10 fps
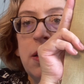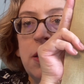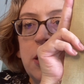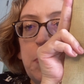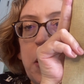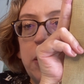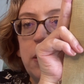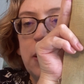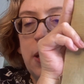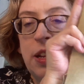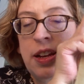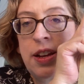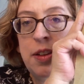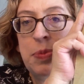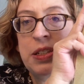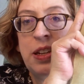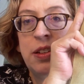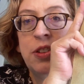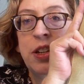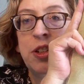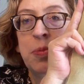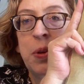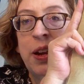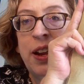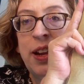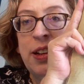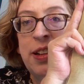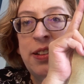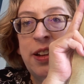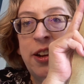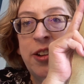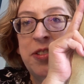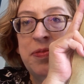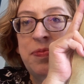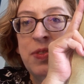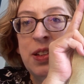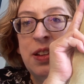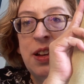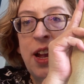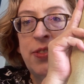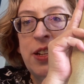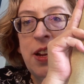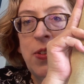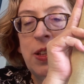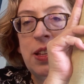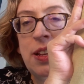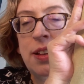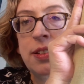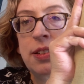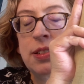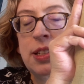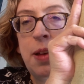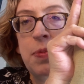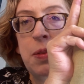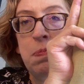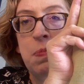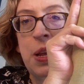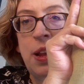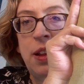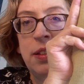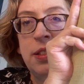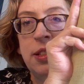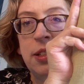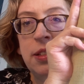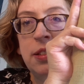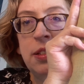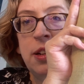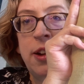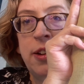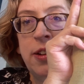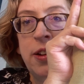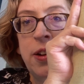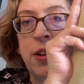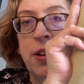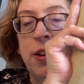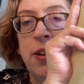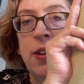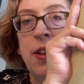sparkly petite treasure braid in there. I've done everything except the beads on her